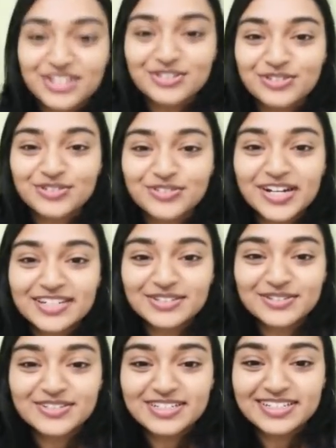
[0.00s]
as you guys
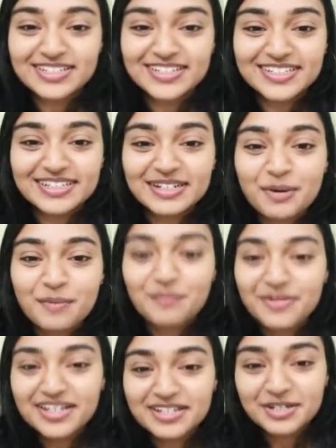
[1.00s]
could see, is an
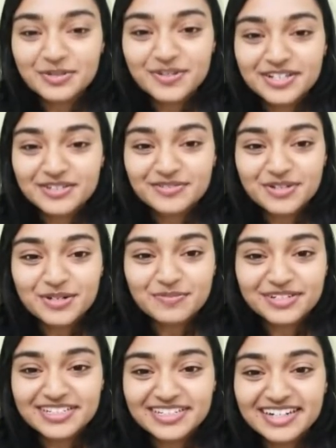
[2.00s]
amazing, amazing, fun person.